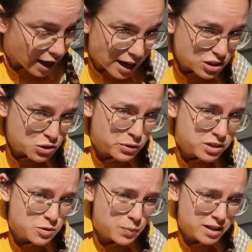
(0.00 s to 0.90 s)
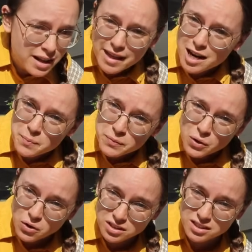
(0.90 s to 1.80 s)
I just want to spin, and I'm
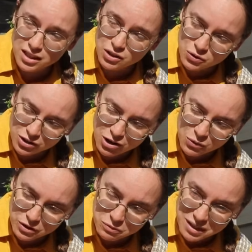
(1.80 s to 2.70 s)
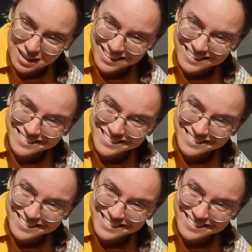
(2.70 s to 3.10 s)
going to take you along with me.